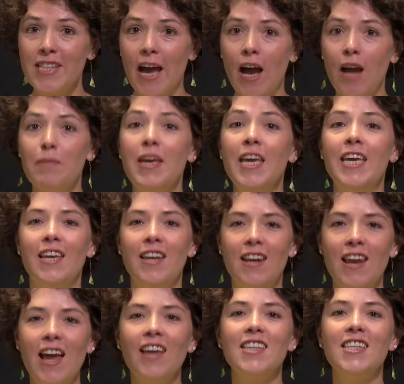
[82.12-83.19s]
time in
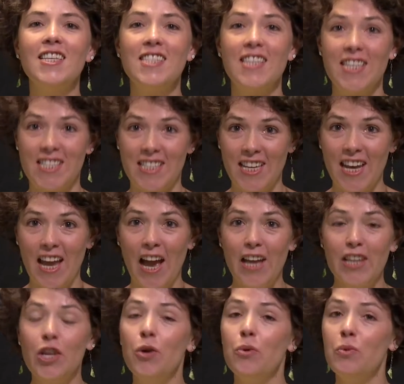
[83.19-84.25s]

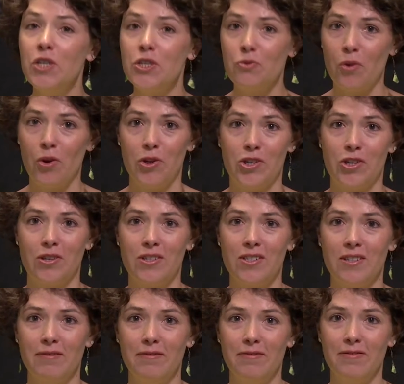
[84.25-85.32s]
1969 with Rogers.